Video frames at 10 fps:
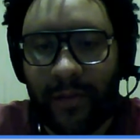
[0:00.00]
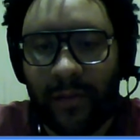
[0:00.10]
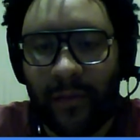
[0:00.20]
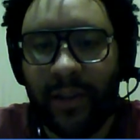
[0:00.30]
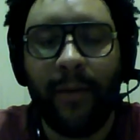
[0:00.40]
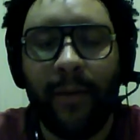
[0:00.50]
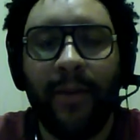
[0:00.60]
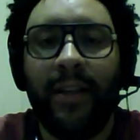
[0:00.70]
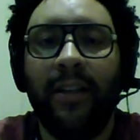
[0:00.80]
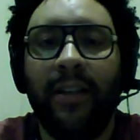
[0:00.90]
What time of
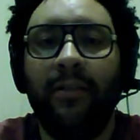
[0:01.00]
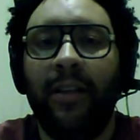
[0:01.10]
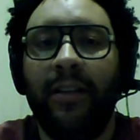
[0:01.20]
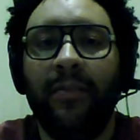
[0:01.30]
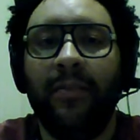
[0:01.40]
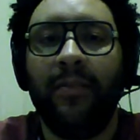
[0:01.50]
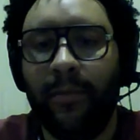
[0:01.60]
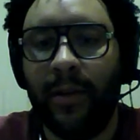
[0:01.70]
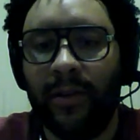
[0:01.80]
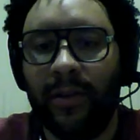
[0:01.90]
day do they spend the most?